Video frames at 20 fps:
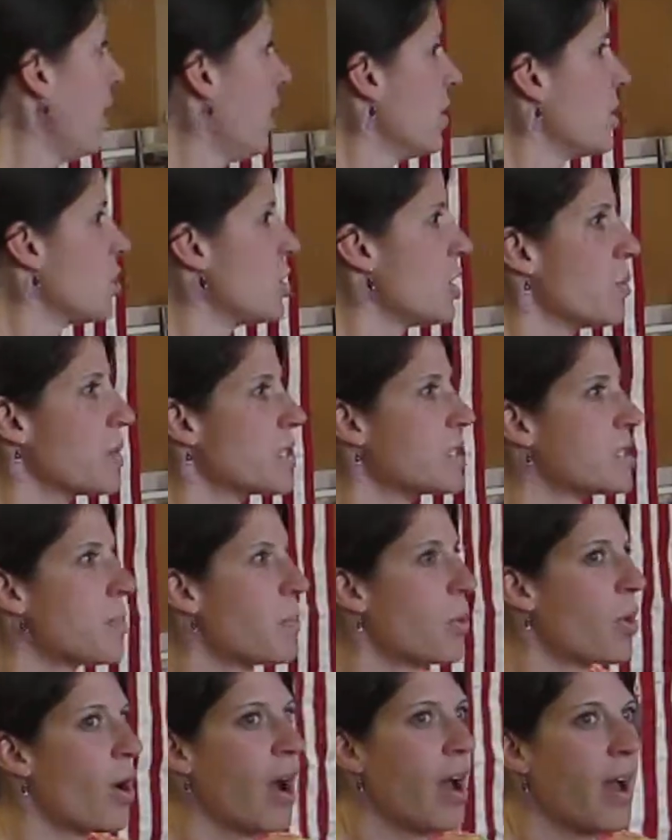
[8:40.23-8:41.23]
she was
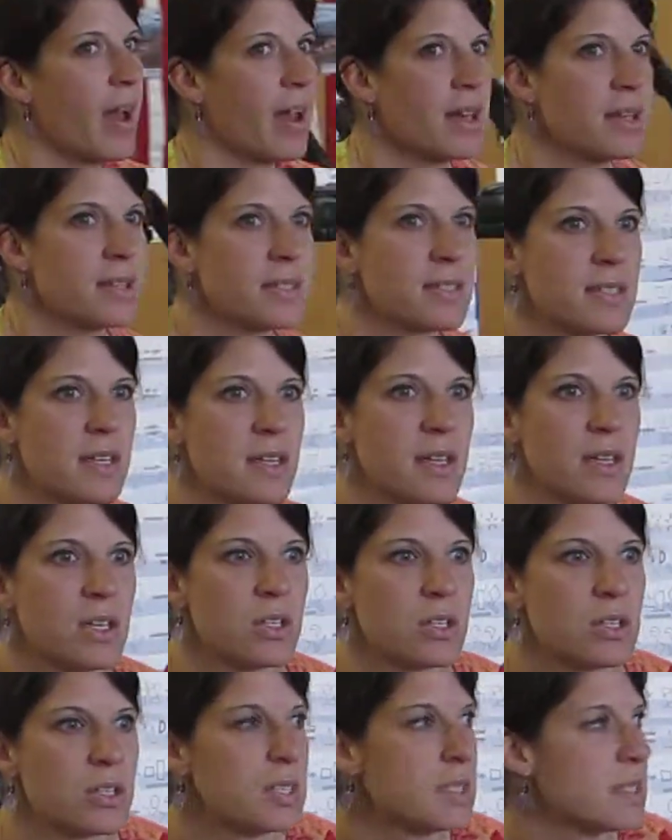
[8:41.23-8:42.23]
surprised
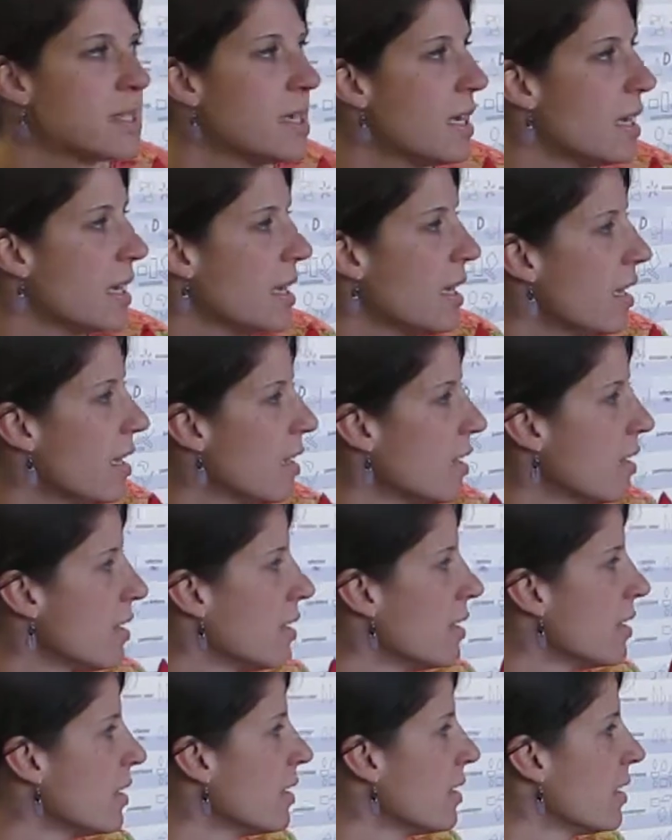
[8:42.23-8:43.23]
to see
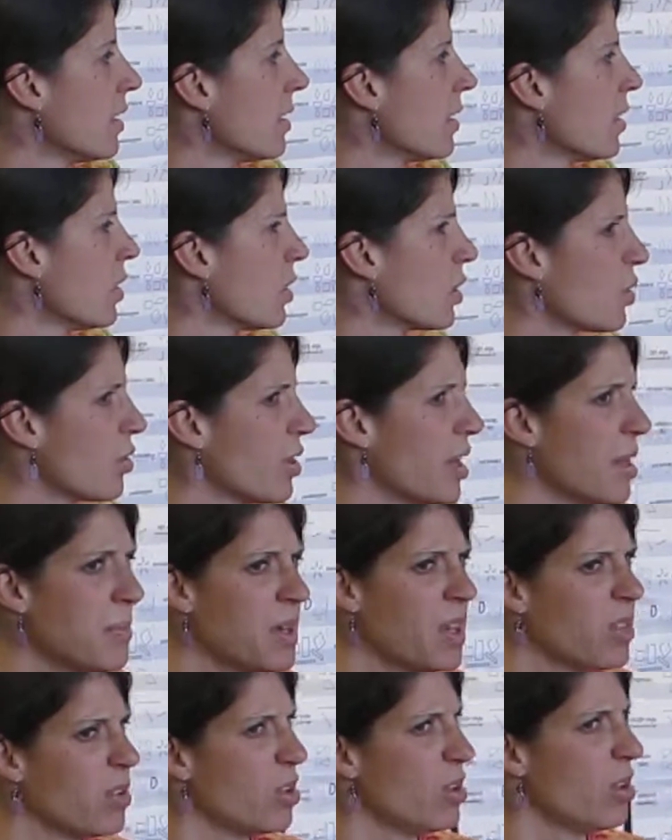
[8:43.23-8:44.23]
her
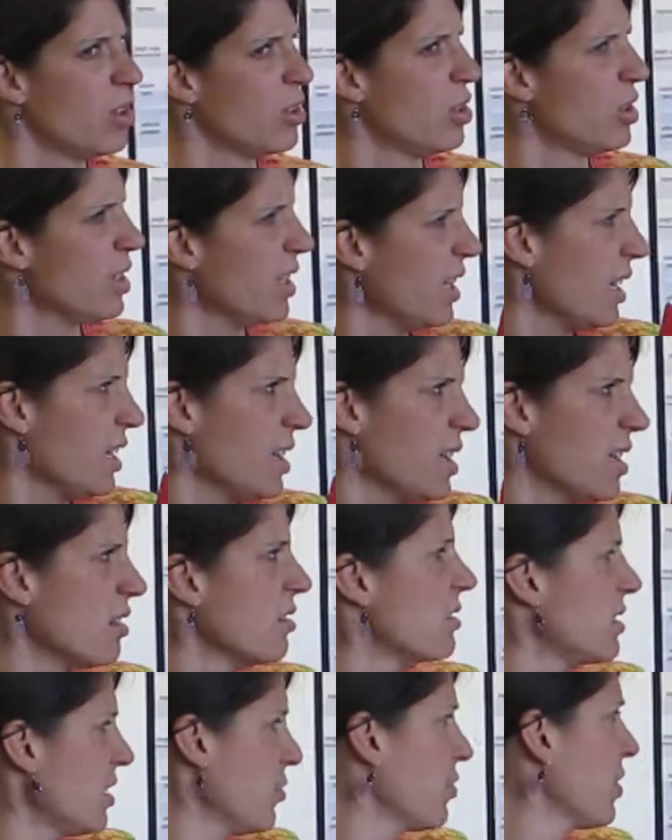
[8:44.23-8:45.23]
grandmother looking a
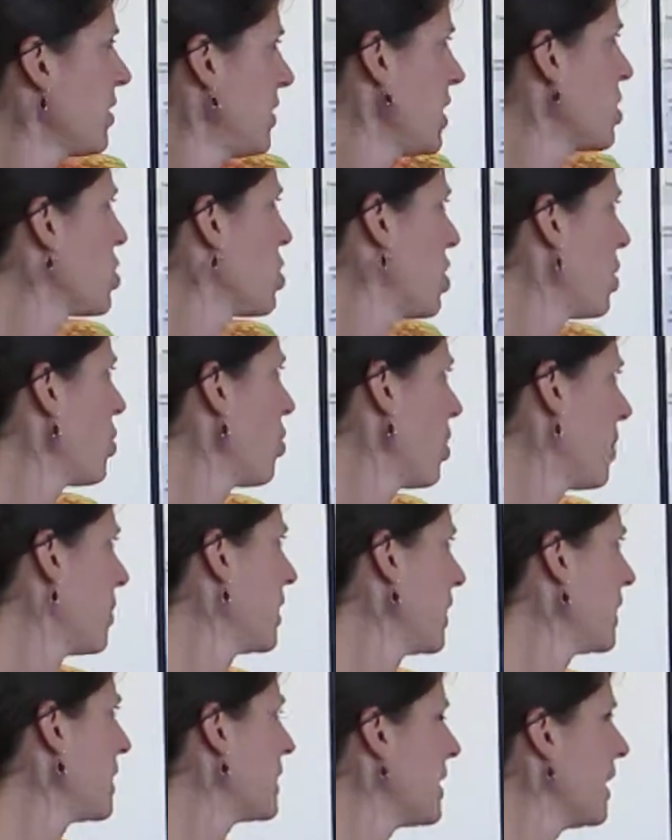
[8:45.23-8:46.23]
little different than she
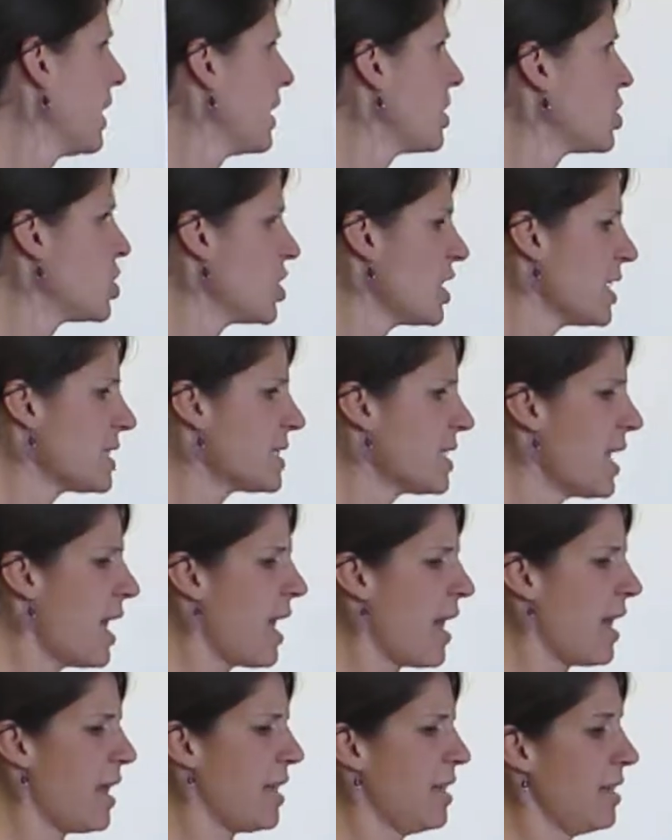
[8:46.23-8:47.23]
normally did. She
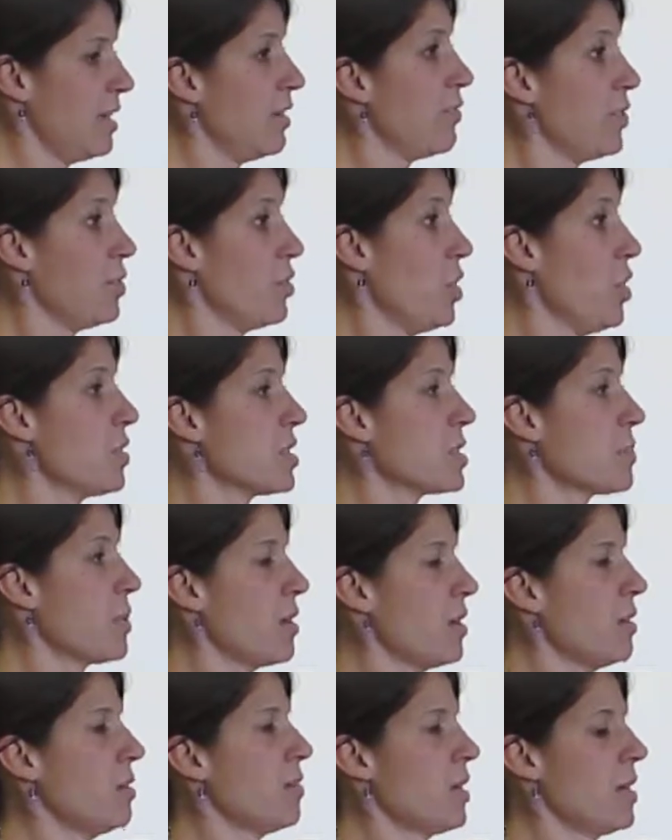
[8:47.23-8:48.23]
said, and if you know this
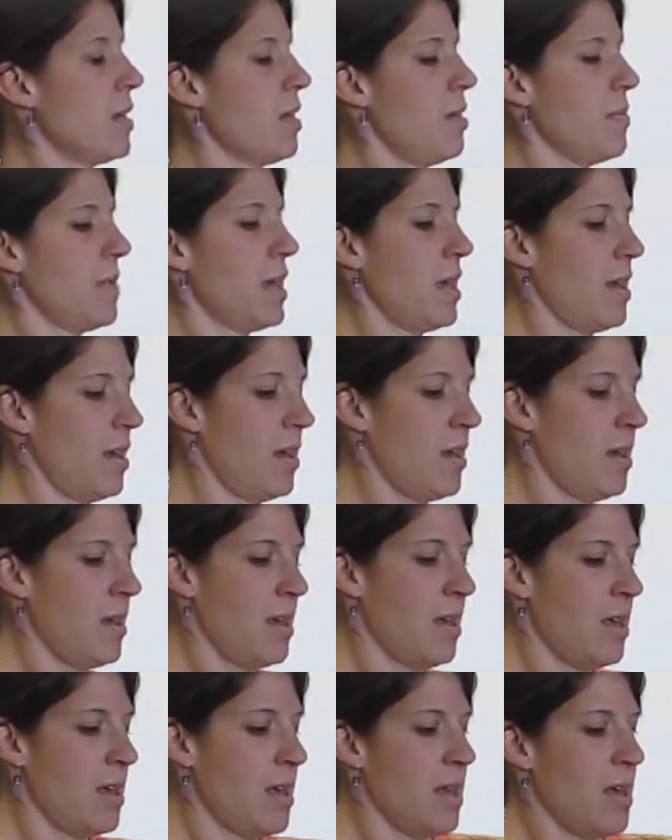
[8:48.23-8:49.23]
part, you can help me.
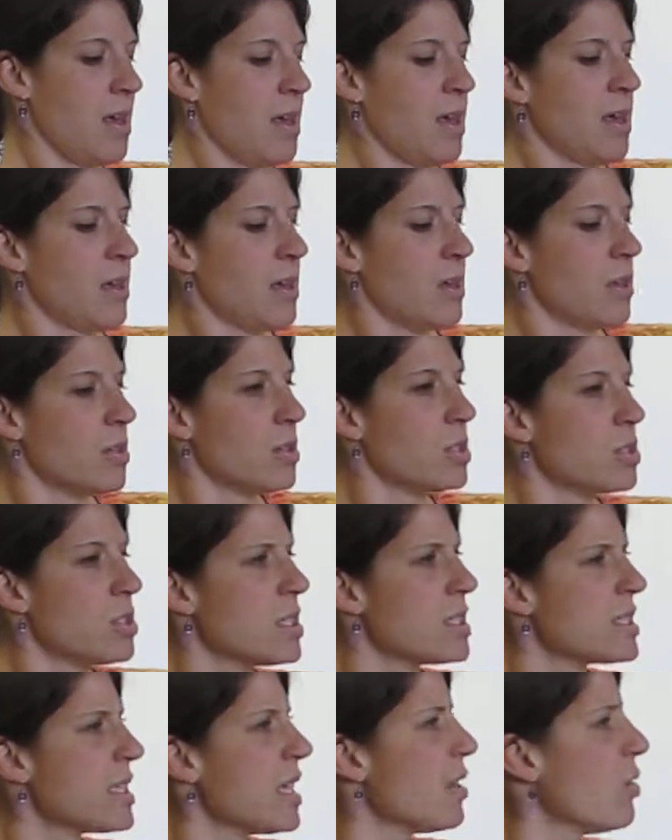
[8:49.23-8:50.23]
She
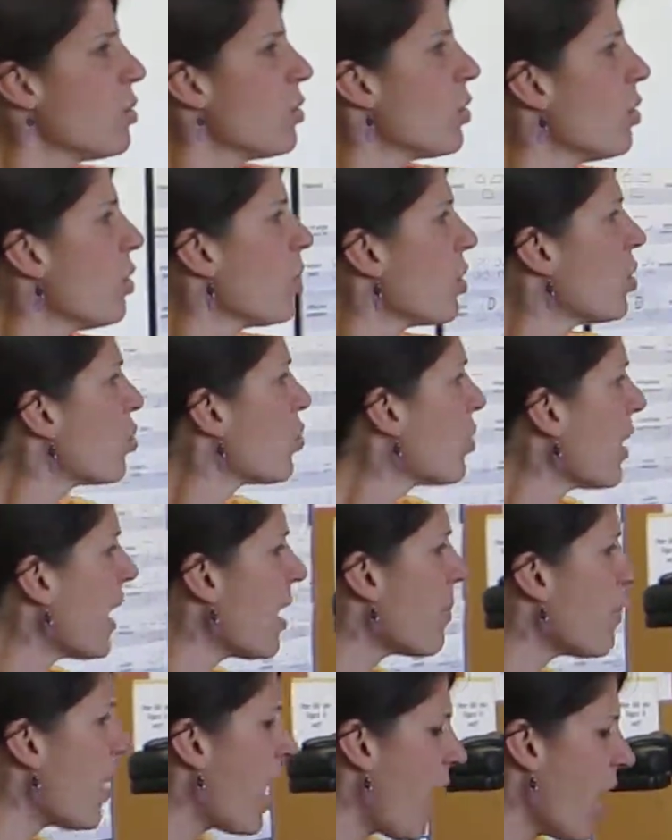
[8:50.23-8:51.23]
said,
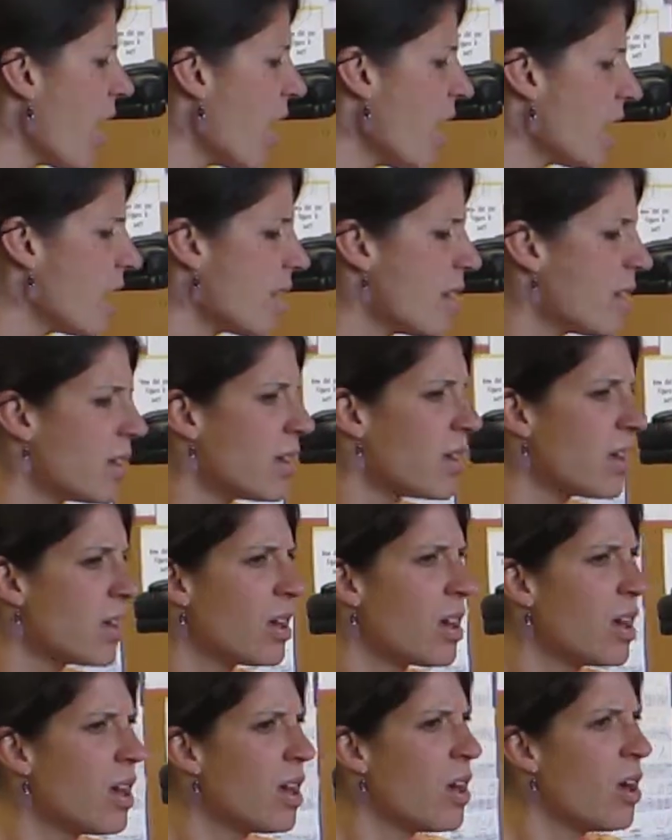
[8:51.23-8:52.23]
Grandma,
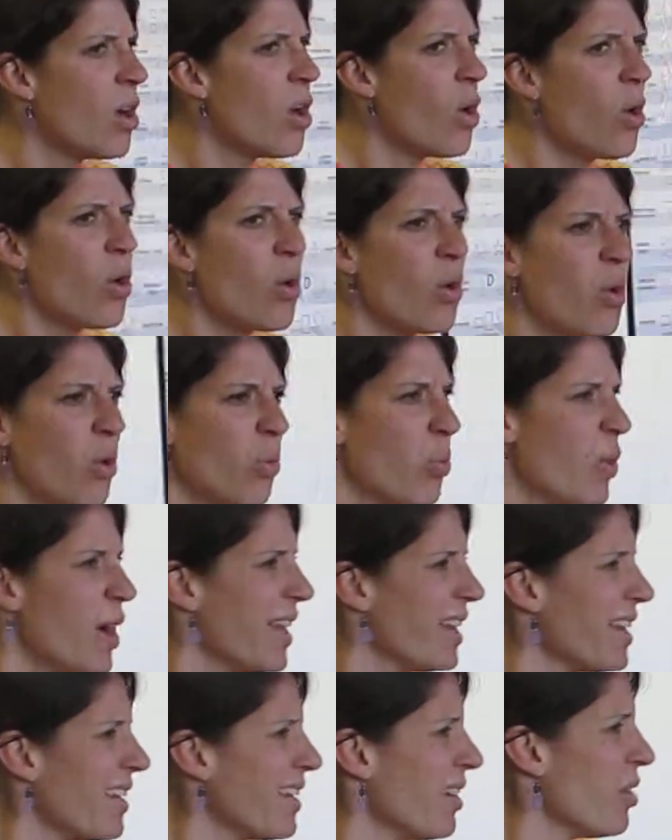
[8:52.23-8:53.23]

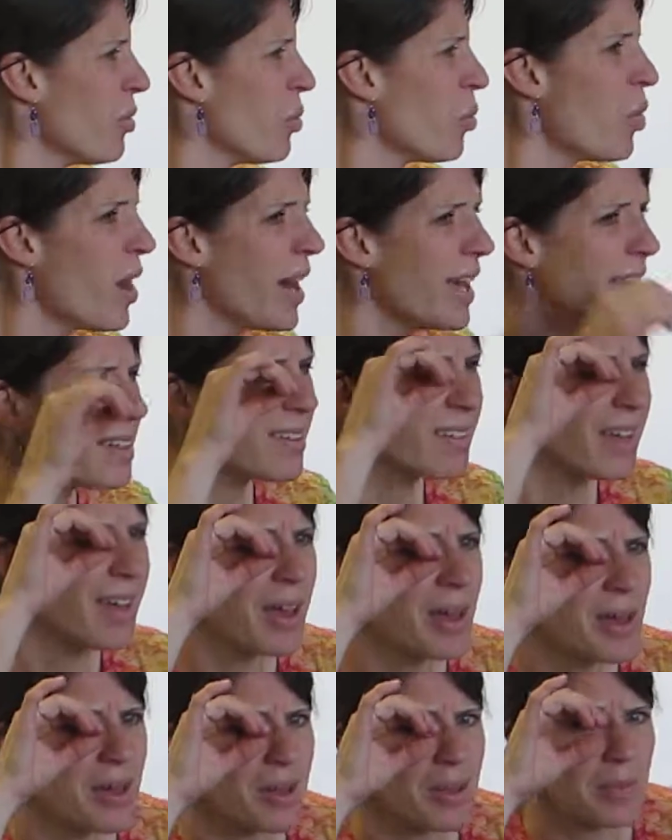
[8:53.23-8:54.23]
what
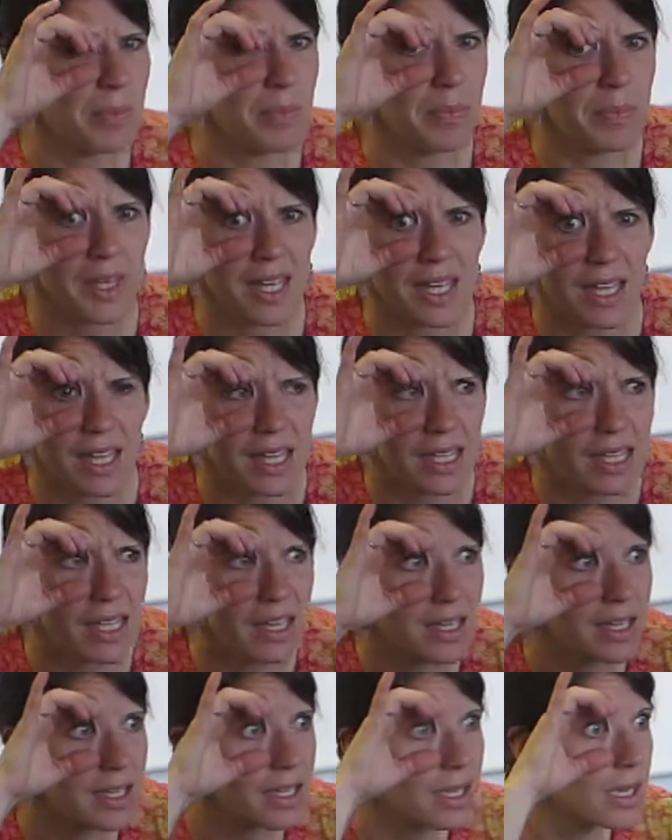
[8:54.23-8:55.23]

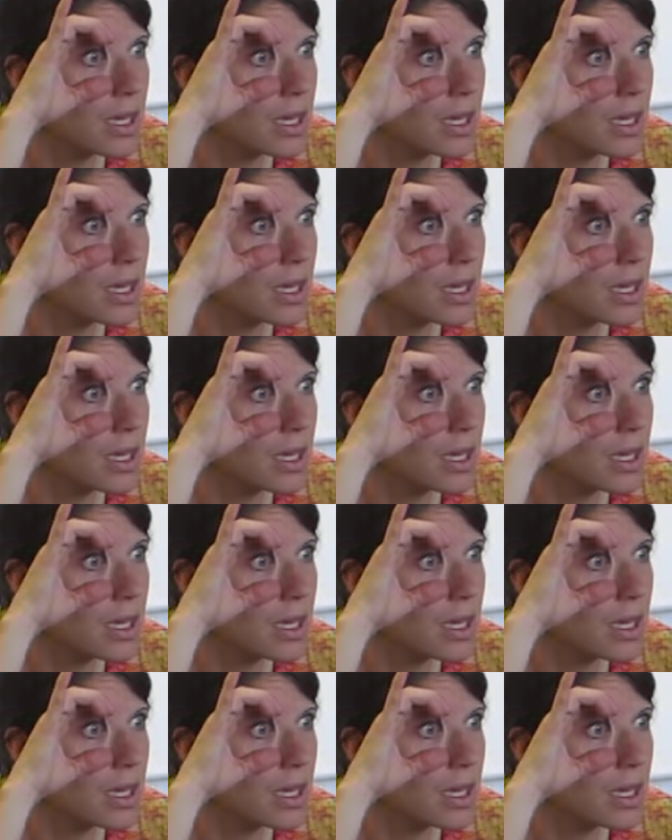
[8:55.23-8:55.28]
big